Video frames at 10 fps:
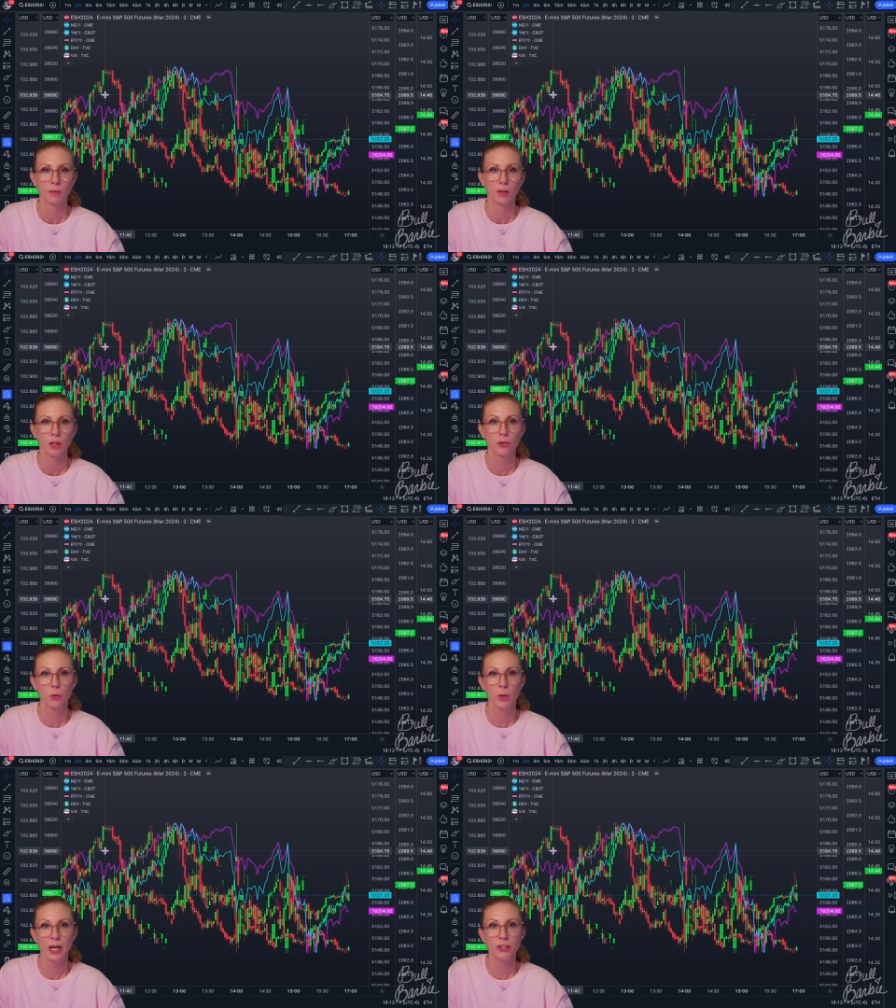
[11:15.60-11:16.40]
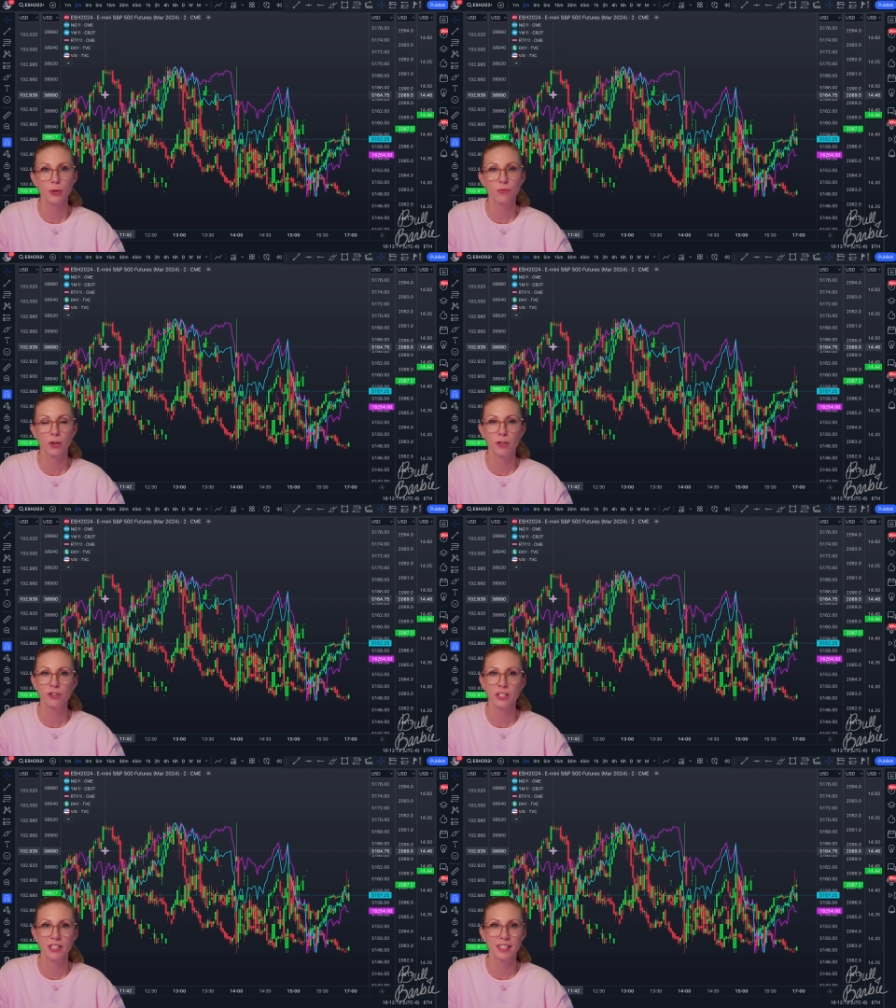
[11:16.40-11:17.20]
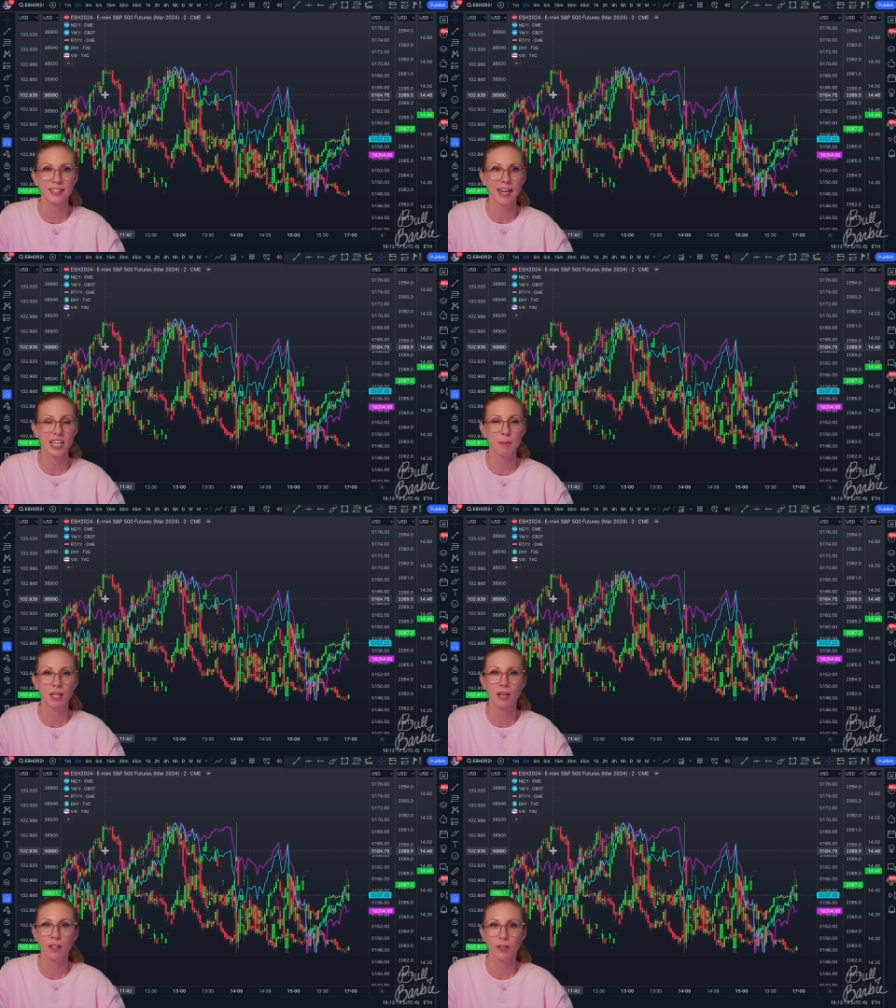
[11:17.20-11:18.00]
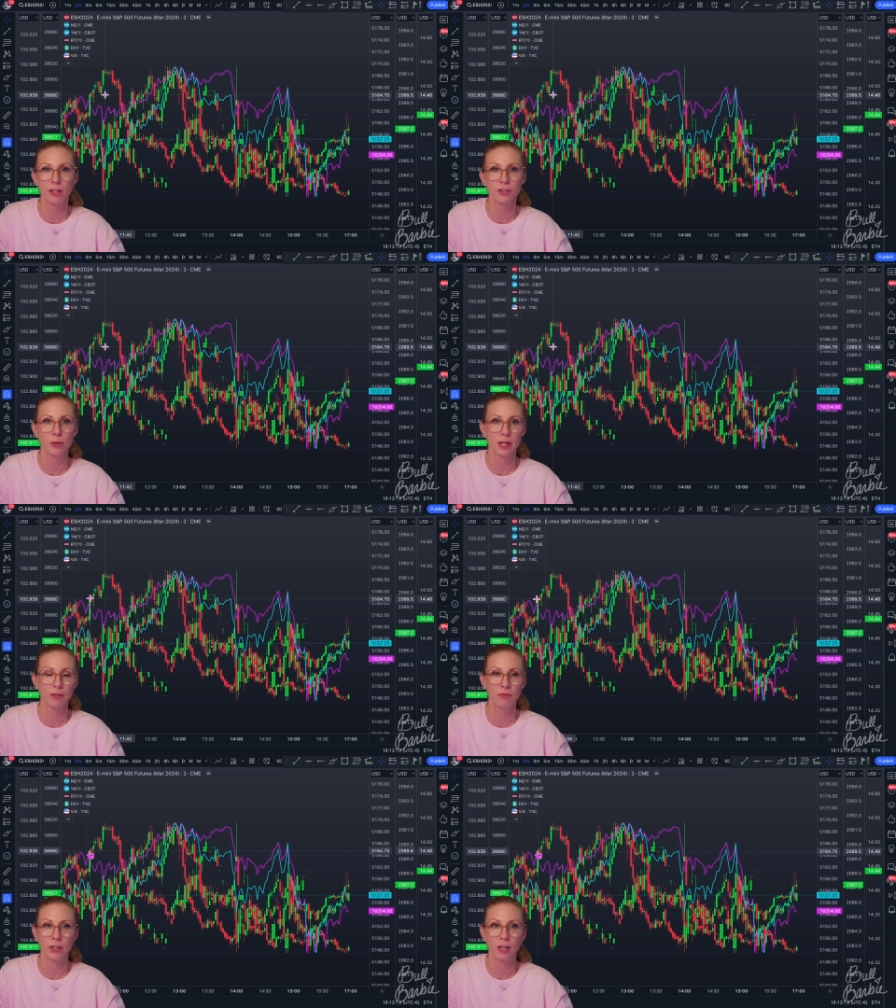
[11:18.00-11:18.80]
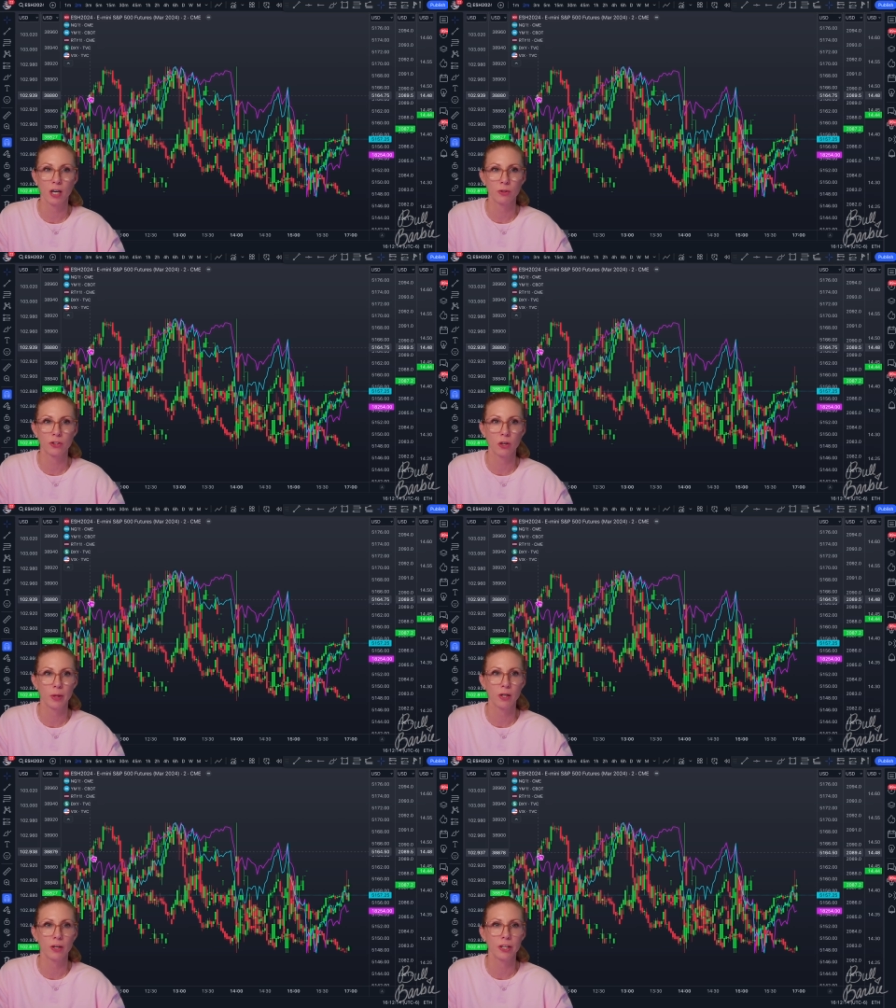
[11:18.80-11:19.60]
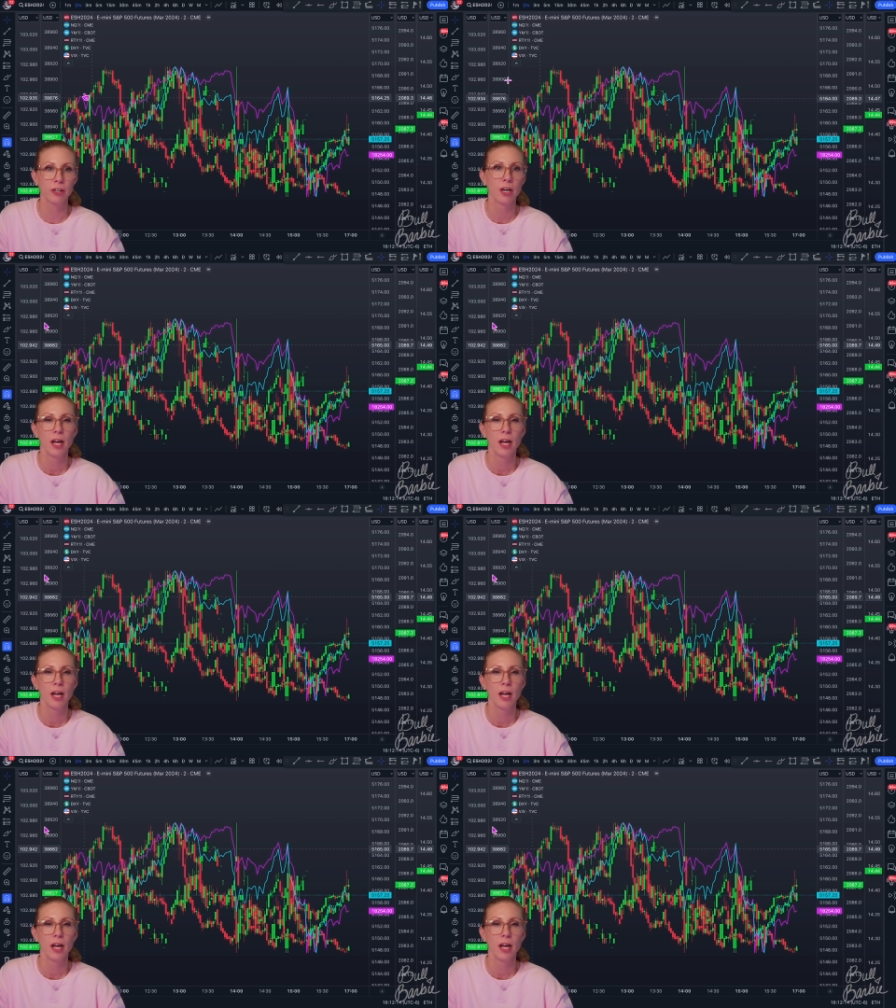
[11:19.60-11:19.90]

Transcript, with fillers: So what I do first is assign them a color so I can figure out what's going on here.